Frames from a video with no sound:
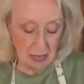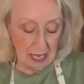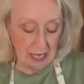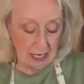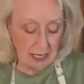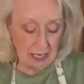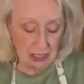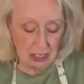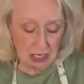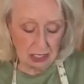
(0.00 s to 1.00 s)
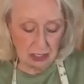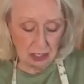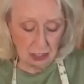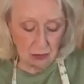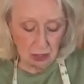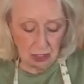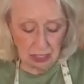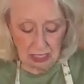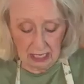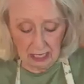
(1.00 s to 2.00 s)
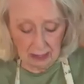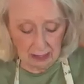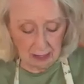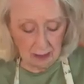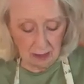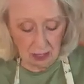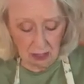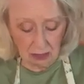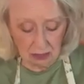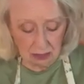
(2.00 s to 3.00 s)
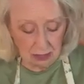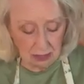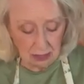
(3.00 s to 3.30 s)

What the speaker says: I didn't get a chance to go look at anything because